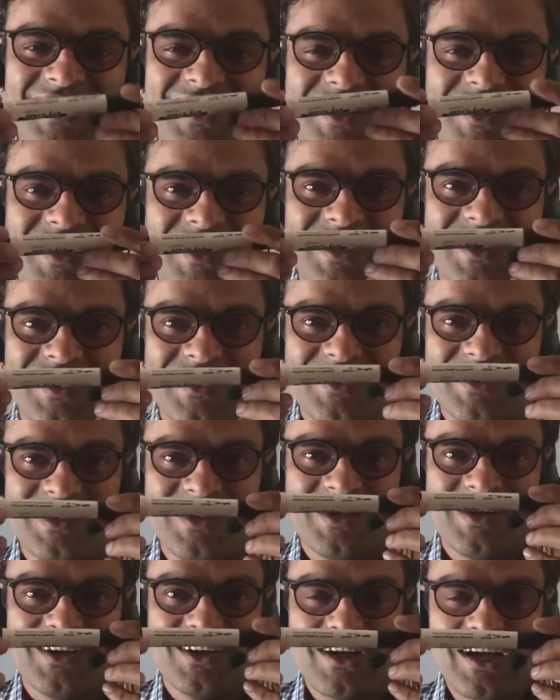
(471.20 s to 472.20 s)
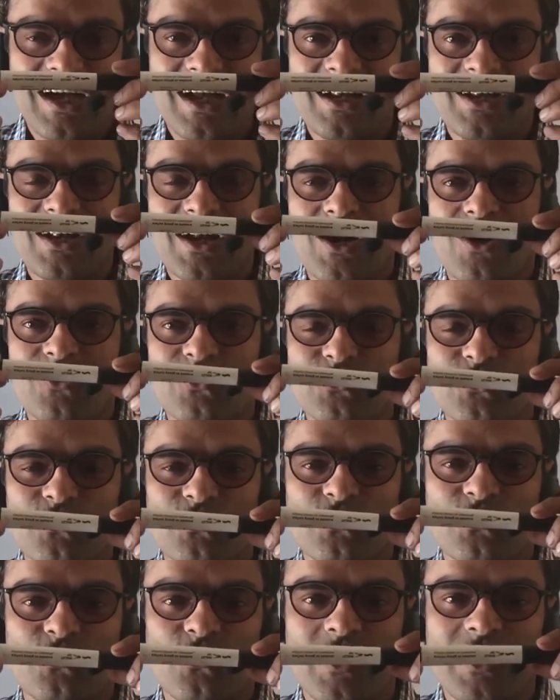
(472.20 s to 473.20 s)
And now
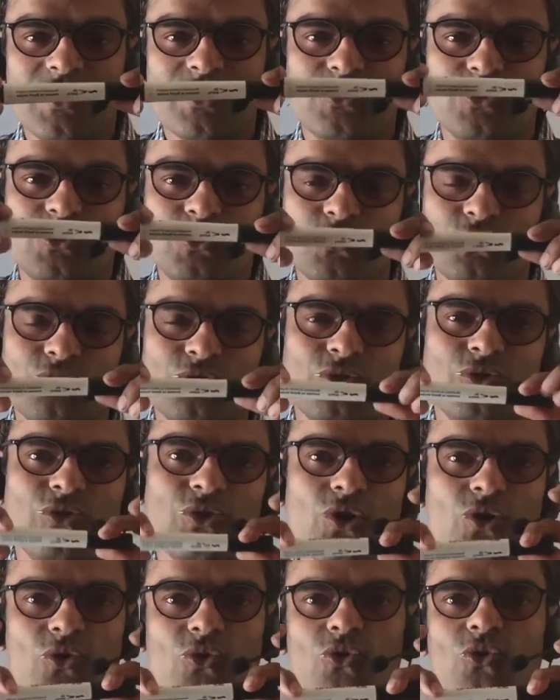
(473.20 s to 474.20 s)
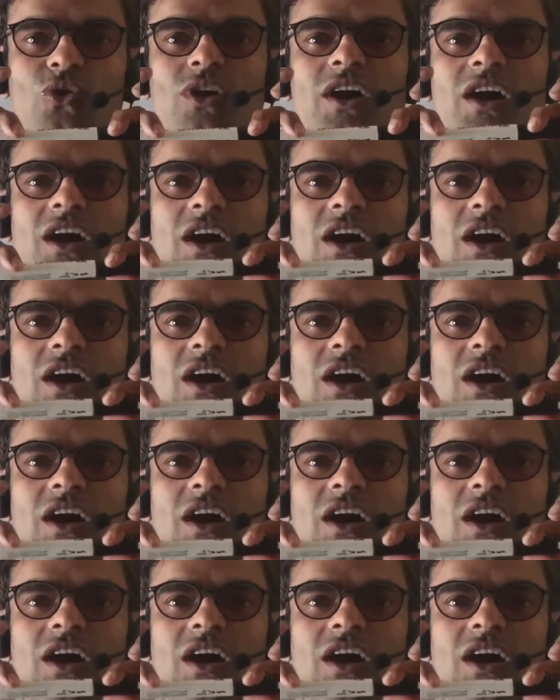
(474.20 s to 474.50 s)
you're going to know